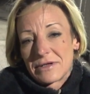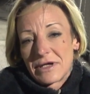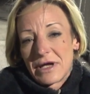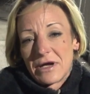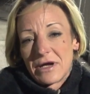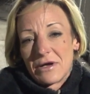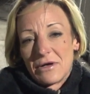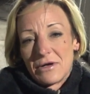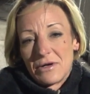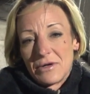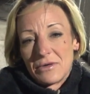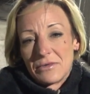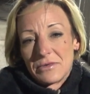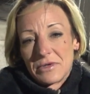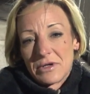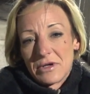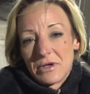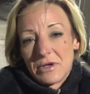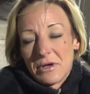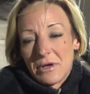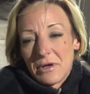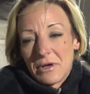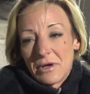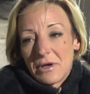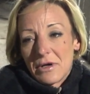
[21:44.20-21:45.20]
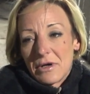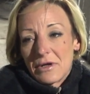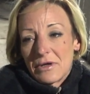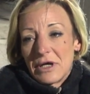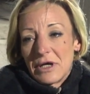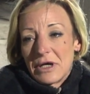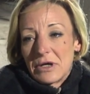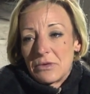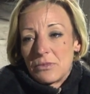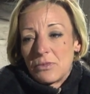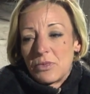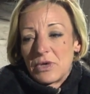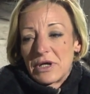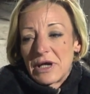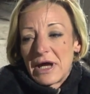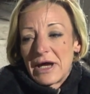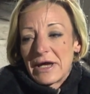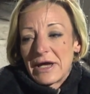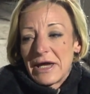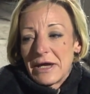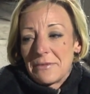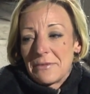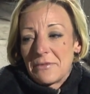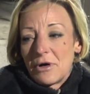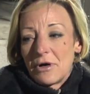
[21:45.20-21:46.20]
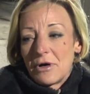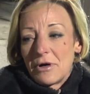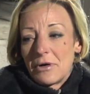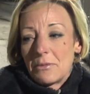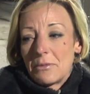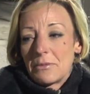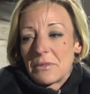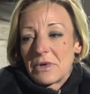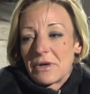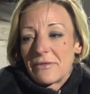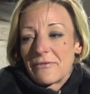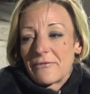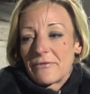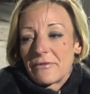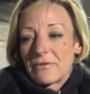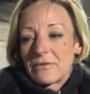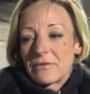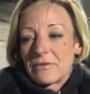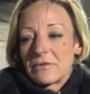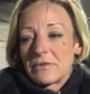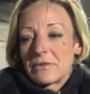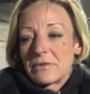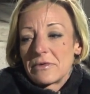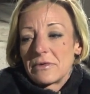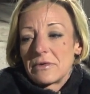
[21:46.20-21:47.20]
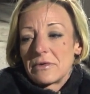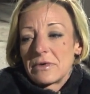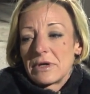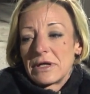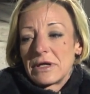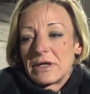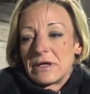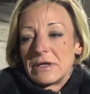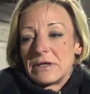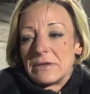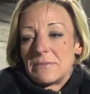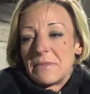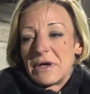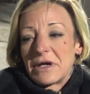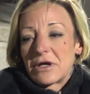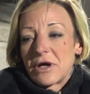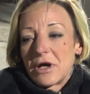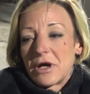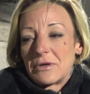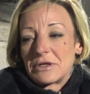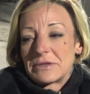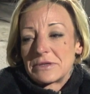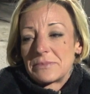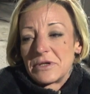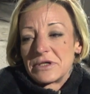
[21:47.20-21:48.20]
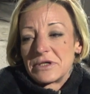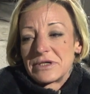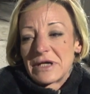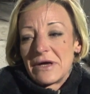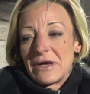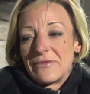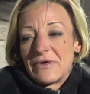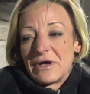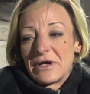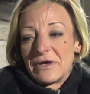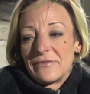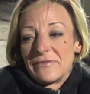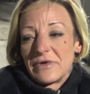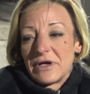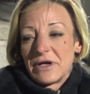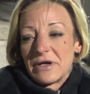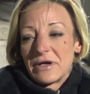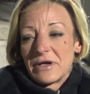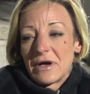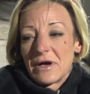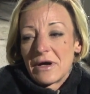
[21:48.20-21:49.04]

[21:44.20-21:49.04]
That I own. Like, when I came home and my car was burned down that evening.